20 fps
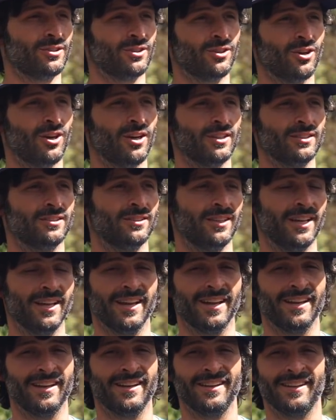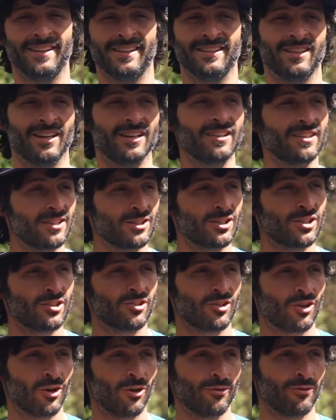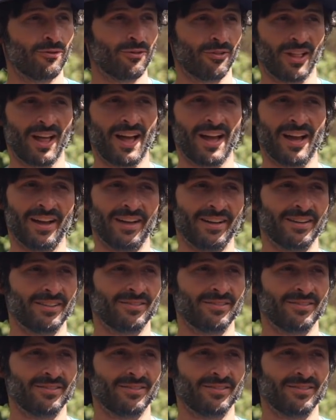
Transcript: across land, it doesn't just go flat.